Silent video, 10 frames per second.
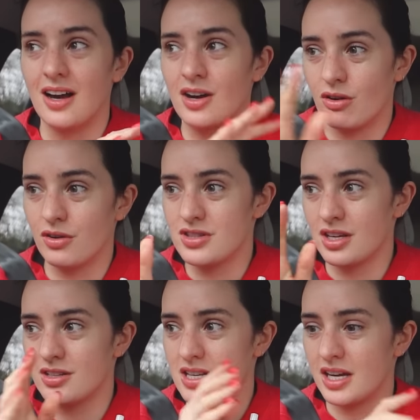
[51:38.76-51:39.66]
across
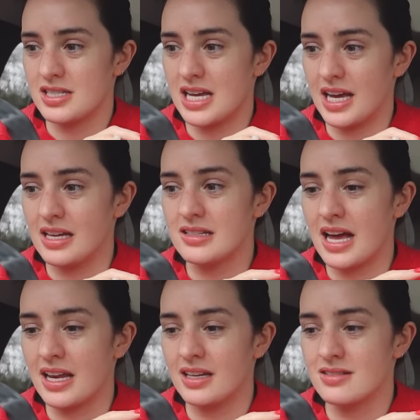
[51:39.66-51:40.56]
those 30 days,
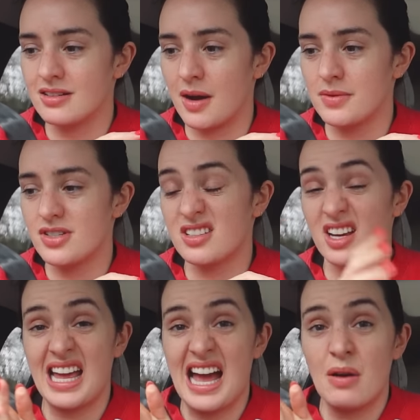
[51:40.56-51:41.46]
and Instagram is just
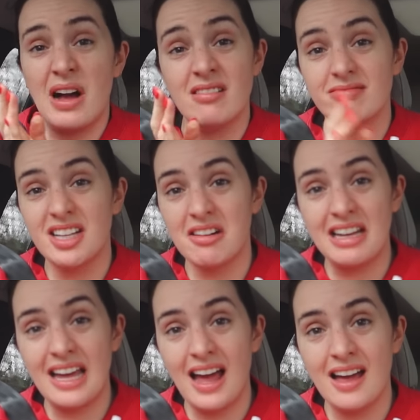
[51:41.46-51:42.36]
like, yeah, well, don't
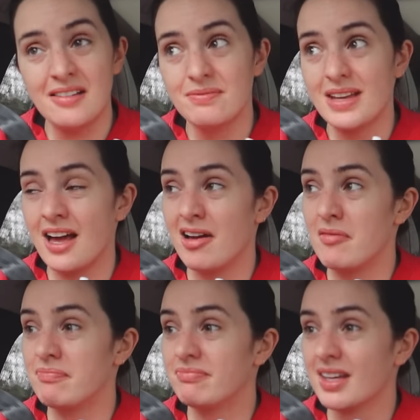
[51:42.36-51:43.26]
really care.
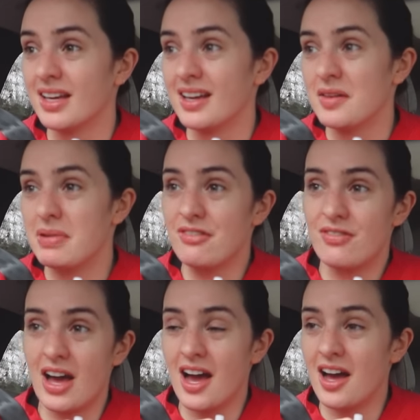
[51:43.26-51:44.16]
But
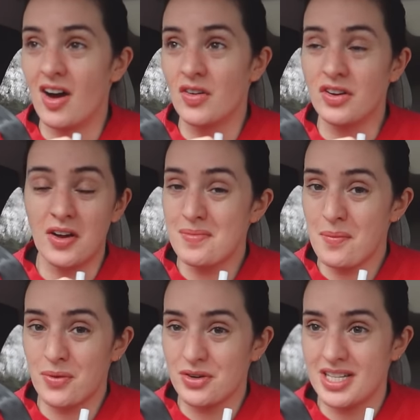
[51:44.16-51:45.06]
I
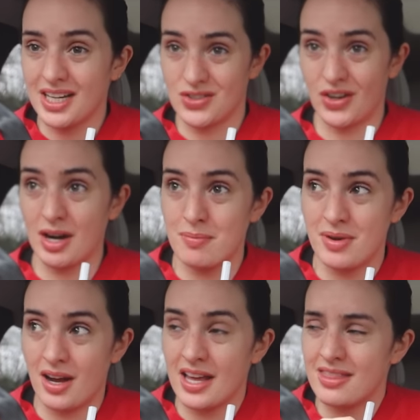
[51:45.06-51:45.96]
remember on TikTok,
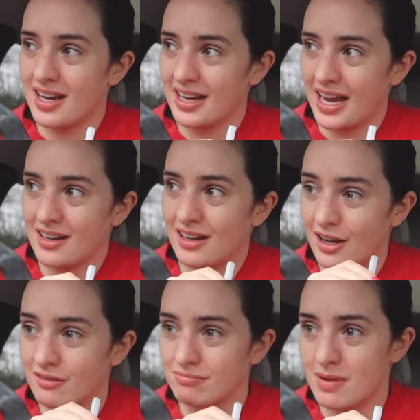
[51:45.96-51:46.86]
I think I gained
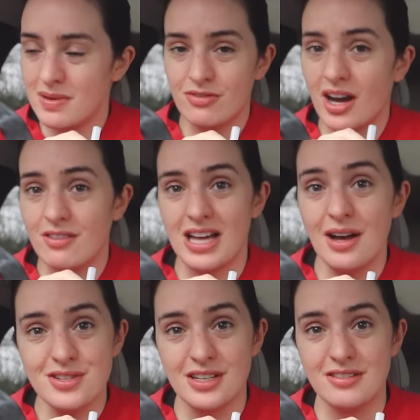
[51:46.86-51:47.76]
like maybe
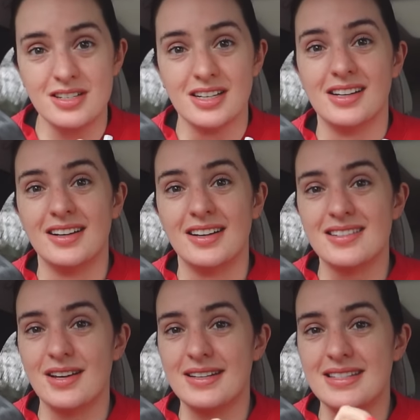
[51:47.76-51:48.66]
5,000.
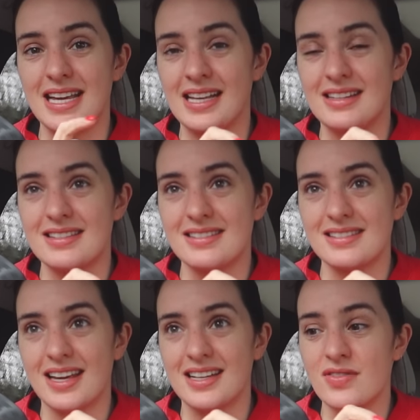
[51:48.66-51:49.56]
So
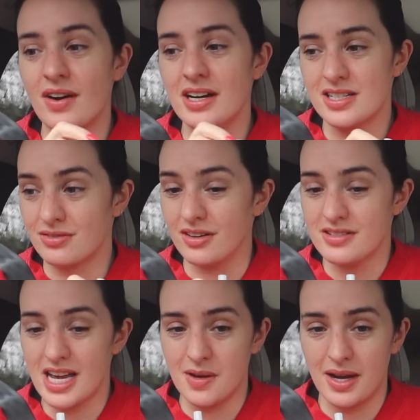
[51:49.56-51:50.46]
it's very
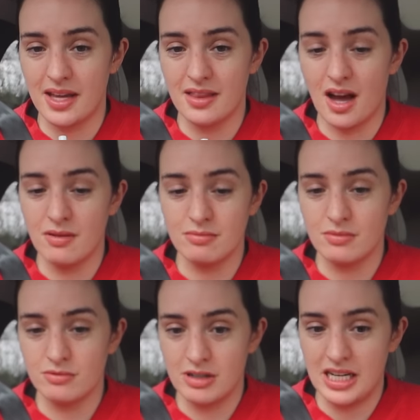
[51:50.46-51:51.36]
different. Anyway,
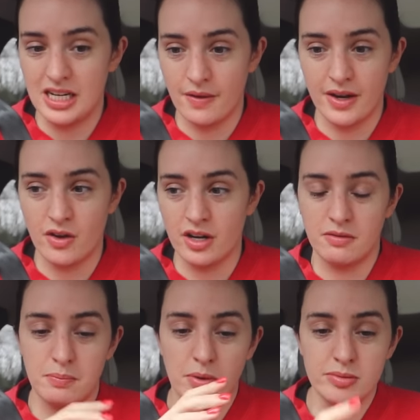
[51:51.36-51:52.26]
I'm really going on,
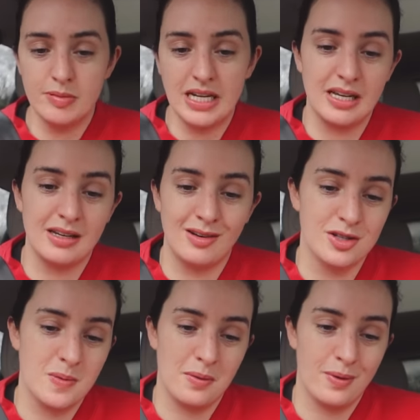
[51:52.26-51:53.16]
and probably
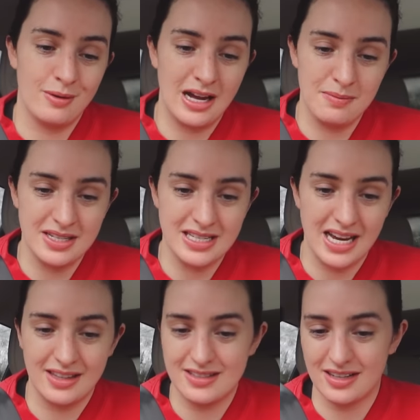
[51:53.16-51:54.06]
lots of people won't like me
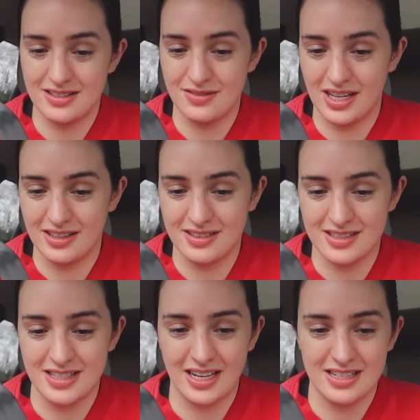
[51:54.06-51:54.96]
saying these kinds of things,
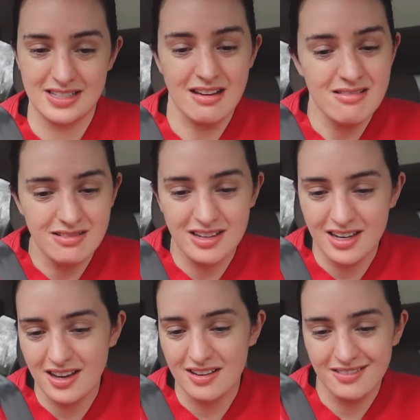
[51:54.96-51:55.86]
because they're gonna say, oh, you
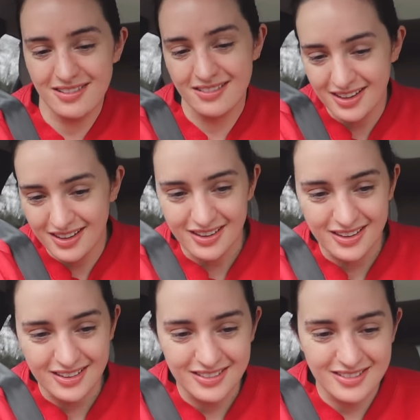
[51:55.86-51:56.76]
know,
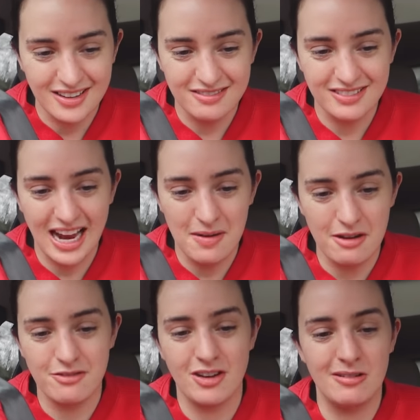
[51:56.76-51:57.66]
don't care
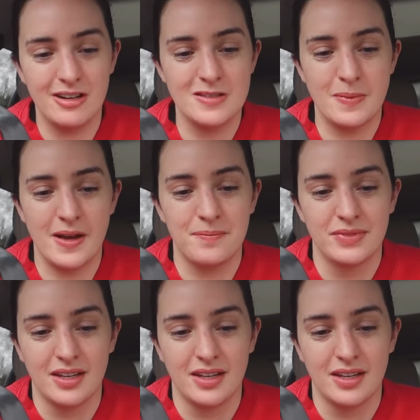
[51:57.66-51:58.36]
about followers. But